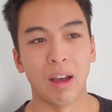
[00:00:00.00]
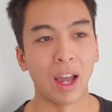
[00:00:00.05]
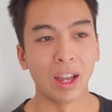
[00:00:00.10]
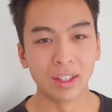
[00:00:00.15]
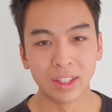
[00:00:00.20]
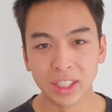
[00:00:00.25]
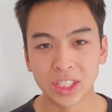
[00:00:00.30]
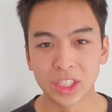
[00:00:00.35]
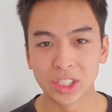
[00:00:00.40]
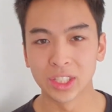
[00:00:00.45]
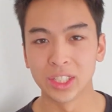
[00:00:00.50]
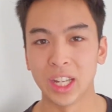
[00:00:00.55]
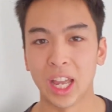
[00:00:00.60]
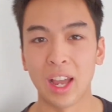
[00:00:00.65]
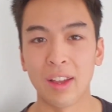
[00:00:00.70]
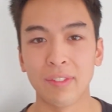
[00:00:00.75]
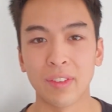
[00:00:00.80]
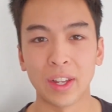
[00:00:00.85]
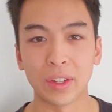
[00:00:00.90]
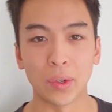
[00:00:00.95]
I literally
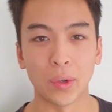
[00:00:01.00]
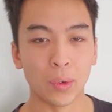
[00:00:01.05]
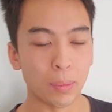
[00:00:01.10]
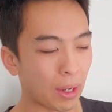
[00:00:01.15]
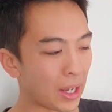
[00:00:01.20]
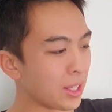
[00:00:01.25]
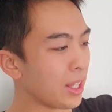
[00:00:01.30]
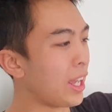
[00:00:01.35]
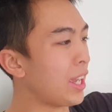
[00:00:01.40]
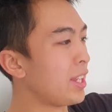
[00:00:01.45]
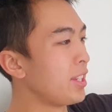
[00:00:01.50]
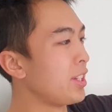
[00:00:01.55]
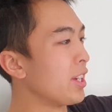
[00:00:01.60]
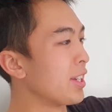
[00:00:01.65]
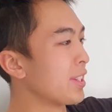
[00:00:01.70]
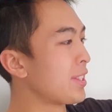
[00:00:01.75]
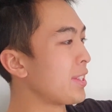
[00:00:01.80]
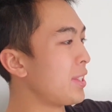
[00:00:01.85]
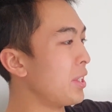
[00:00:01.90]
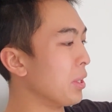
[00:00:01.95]
have like all my
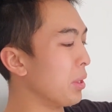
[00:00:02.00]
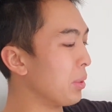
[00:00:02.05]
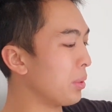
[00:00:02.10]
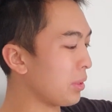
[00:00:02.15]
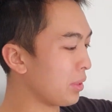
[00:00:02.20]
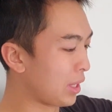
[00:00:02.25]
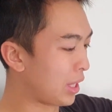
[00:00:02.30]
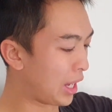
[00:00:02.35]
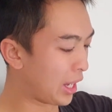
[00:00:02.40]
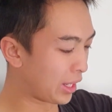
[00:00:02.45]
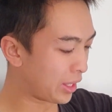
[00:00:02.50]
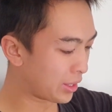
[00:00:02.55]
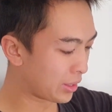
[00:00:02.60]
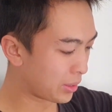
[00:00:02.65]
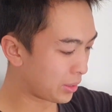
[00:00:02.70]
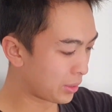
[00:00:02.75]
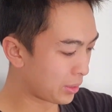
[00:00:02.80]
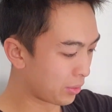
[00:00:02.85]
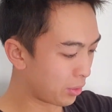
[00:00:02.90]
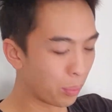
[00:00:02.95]
lanyards still, like
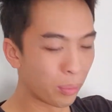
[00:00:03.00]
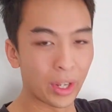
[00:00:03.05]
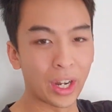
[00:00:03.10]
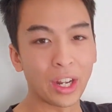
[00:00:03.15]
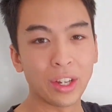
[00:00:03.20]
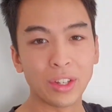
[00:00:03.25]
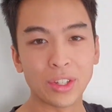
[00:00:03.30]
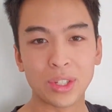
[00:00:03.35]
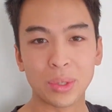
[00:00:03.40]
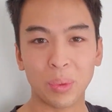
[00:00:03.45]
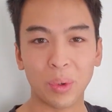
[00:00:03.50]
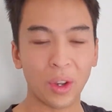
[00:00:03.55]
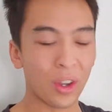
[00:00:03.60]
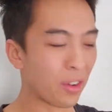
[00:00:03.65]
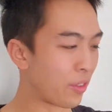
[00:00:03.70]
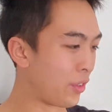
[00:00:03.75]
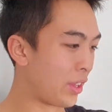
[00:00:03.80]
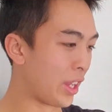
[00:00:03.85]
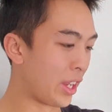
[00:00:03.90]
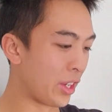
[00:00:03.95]
from when I used to
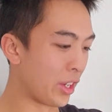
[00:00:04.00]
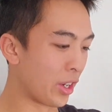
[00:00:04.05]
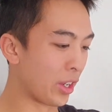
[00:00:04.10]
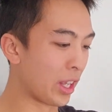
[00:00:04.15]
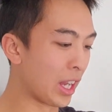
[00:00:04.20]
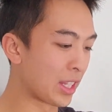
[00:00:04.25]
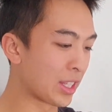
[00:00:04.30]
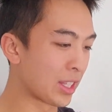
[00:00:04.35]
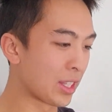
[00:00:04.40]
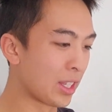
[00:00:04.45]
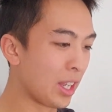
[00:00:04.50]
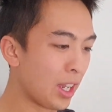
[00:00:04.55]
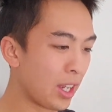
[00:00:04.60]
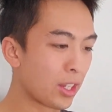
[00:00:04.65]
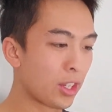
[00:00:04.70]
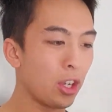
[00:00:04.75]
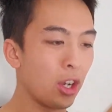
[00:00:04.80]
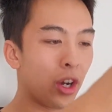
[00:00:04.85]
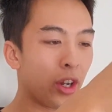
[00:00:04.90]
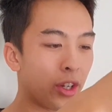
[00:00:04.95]
work for there. You know, that's
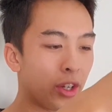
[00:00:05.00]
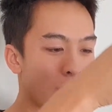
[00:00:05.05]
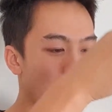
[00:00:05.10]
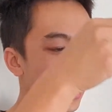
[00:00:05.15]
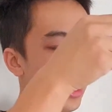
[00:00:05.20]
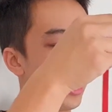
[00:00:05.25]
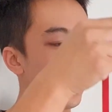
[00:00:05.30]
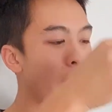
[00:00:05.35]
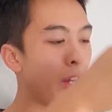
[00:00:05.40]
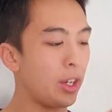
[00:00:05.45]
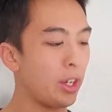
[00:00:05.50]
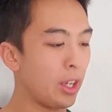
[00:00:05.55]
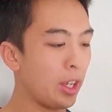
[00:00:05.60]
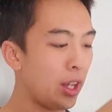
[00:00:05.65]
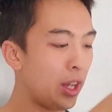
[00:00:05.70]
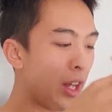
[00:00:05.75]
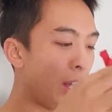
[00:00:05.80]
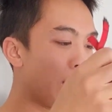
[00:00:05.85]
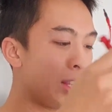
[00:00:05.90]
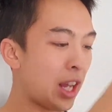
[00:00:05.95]
Cotton On,
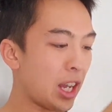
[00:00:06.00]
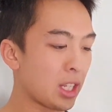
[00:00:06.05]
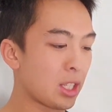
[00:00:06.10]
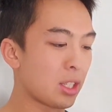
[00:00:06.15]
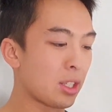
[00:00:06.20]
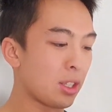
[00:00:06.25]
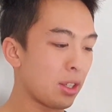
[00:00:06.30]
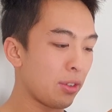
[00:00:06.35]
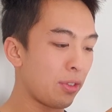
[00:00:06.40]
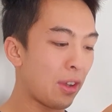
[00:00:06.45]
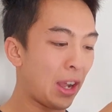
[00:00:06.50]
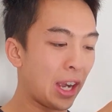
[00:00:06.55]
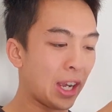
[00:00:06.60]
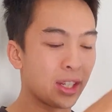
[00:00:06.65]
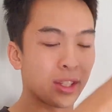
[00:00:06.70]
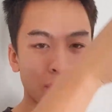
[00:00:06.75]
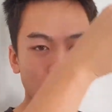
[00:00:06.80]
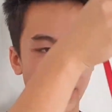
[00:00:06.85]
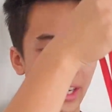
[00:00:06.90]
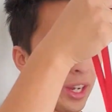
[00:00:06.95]
that's
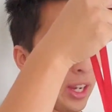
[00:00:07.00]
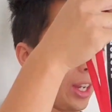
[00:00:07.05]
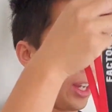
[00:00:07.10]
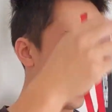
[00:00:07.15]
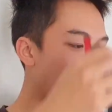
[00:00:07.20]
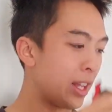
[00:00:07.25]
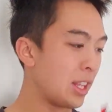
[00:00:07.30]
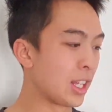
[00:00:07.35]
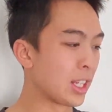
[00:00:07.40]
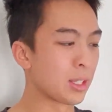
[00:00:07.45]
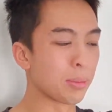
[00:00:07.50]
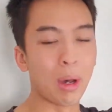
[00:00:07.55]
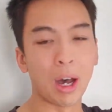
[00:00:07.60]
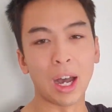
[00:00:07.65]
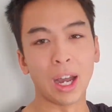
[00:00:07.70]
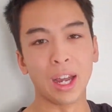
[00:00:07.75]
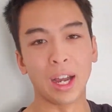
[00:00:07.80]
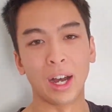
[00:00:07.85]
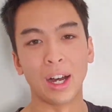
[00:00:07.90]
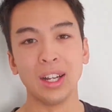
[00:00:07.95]
Factorie, and that's
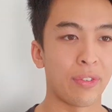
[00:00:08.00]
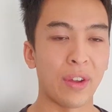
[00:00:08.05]
Myer.